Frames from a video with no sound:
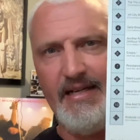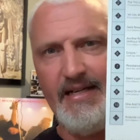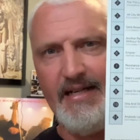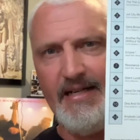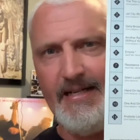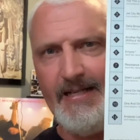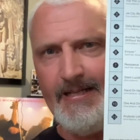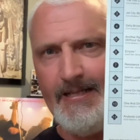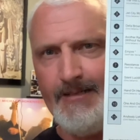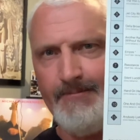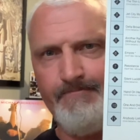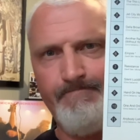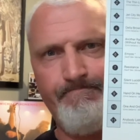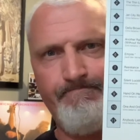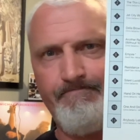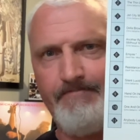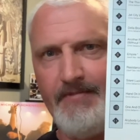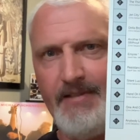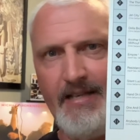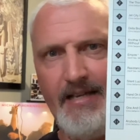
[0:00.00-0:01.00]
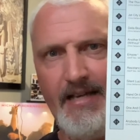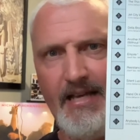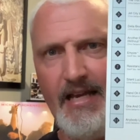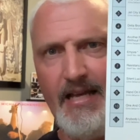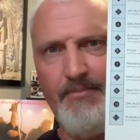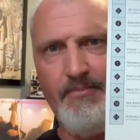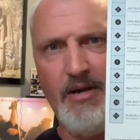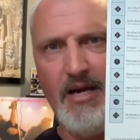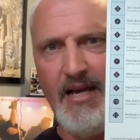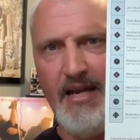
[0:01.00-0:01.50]
Um,
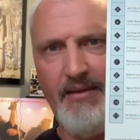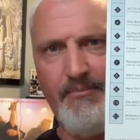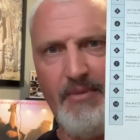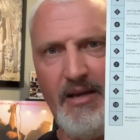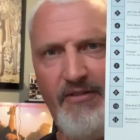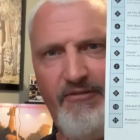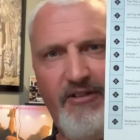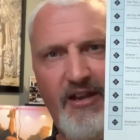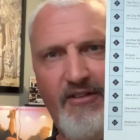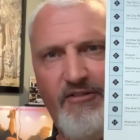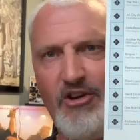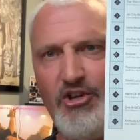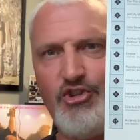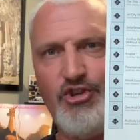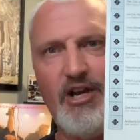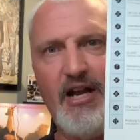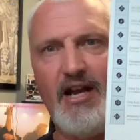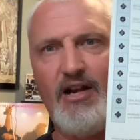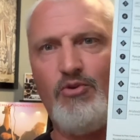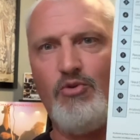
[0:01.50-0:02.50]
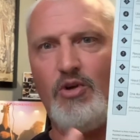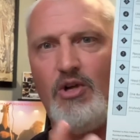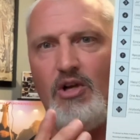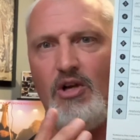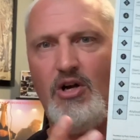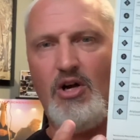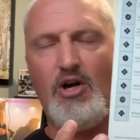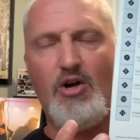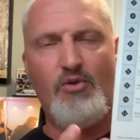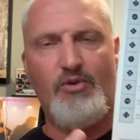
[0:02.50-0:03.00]
and my, my favorite track will
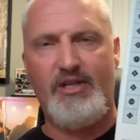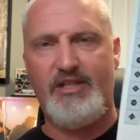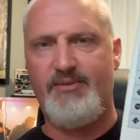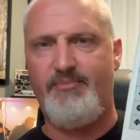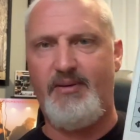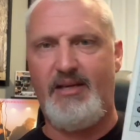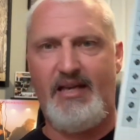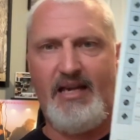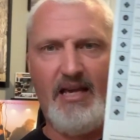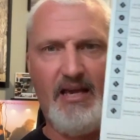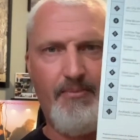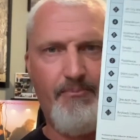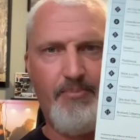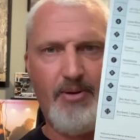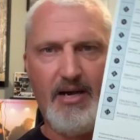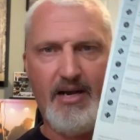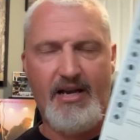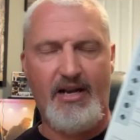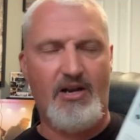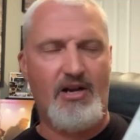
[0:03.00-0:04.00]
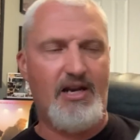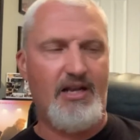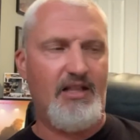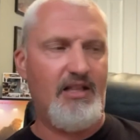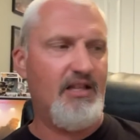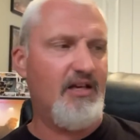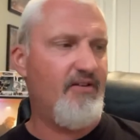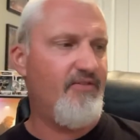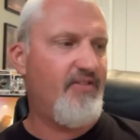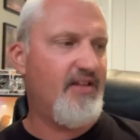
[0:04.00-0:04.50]
always be Empire. I
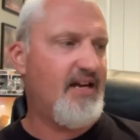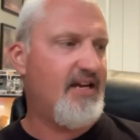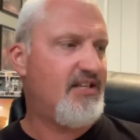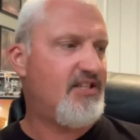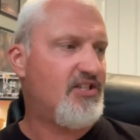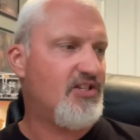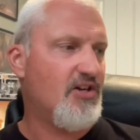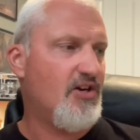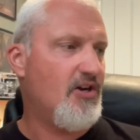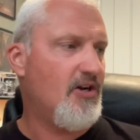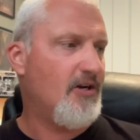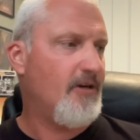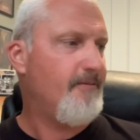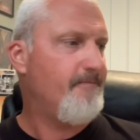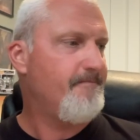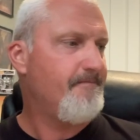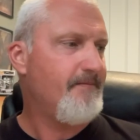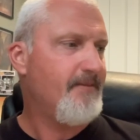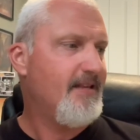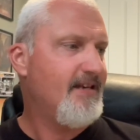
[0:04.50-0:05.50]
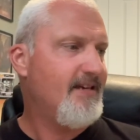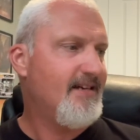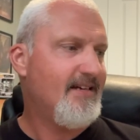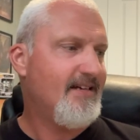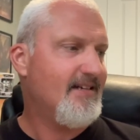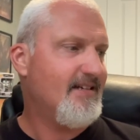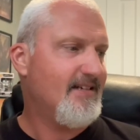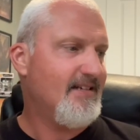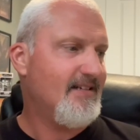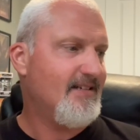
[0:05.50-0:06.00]
love that song.
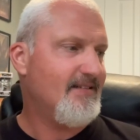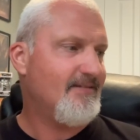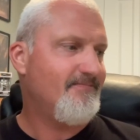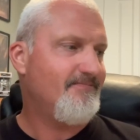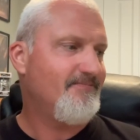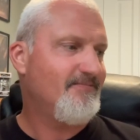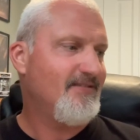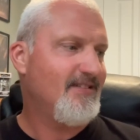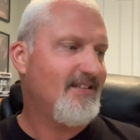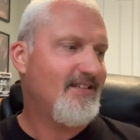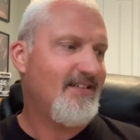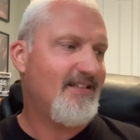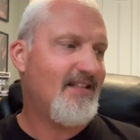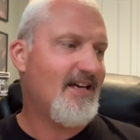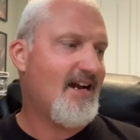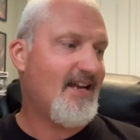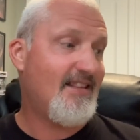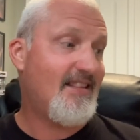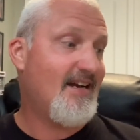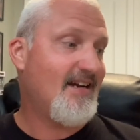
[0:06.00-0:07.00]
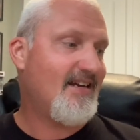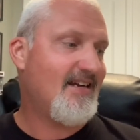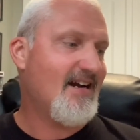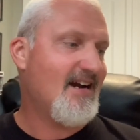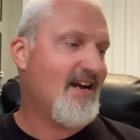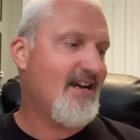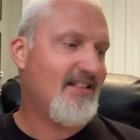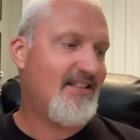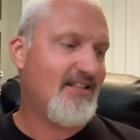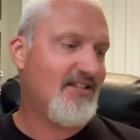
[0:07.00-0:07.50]
Uh, that, that
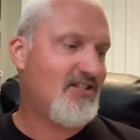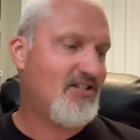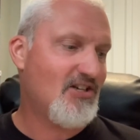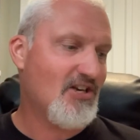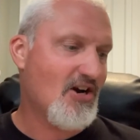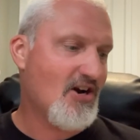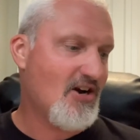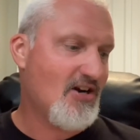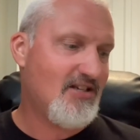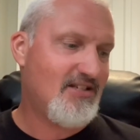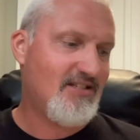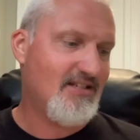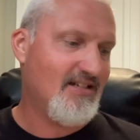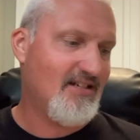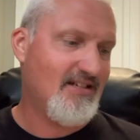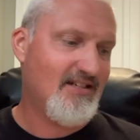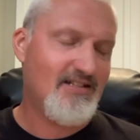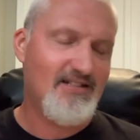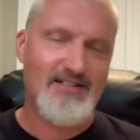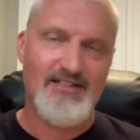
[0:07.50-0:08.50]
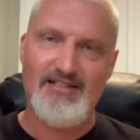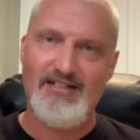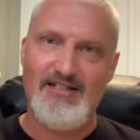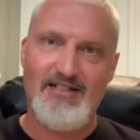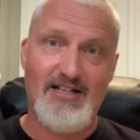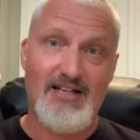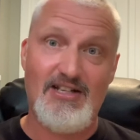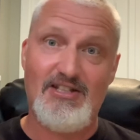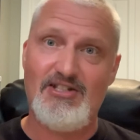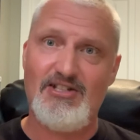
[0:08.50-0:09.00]
guy at the start, uh,
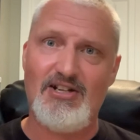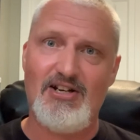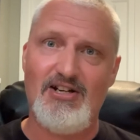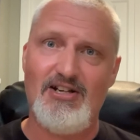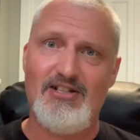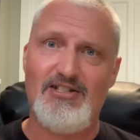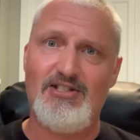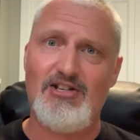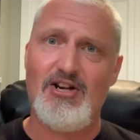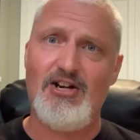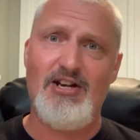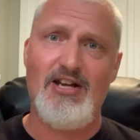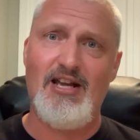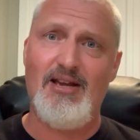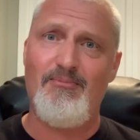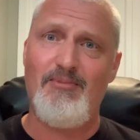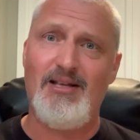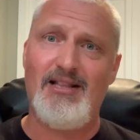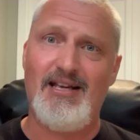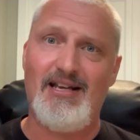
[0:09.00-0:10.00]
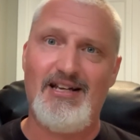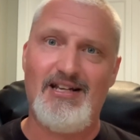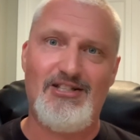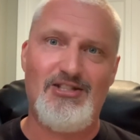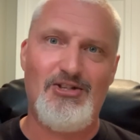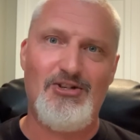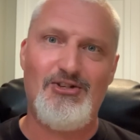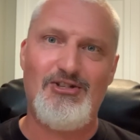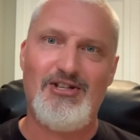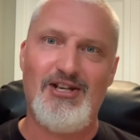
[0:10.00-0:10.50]
it's, start, it's starting to hit me like a
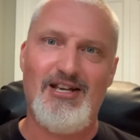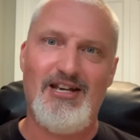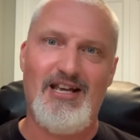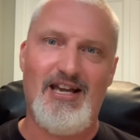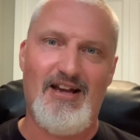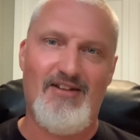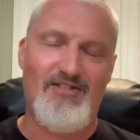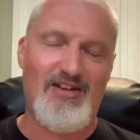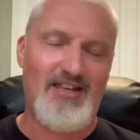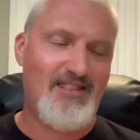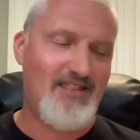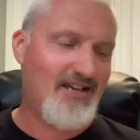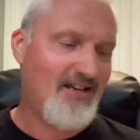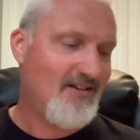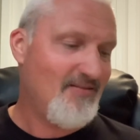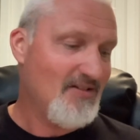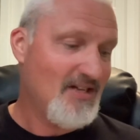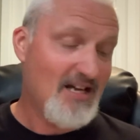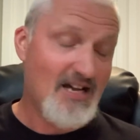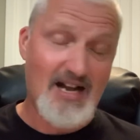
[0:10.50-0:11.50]
two-ton heavy thing.